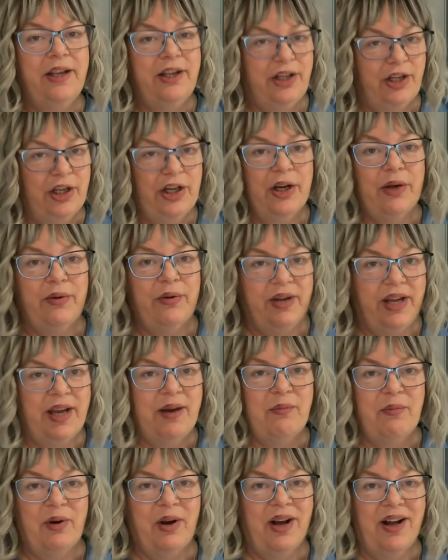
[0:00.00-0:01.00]
you know
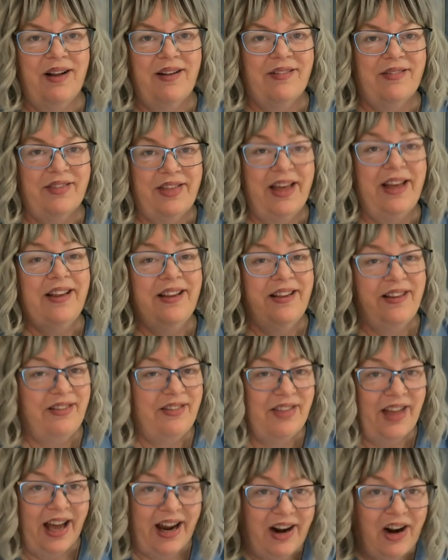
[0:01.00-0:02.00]
damn well
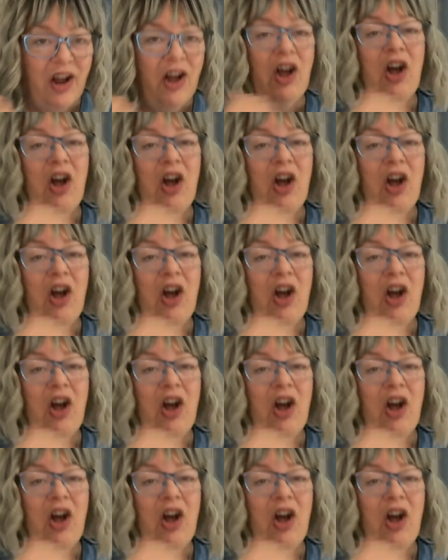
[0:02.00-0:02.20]
that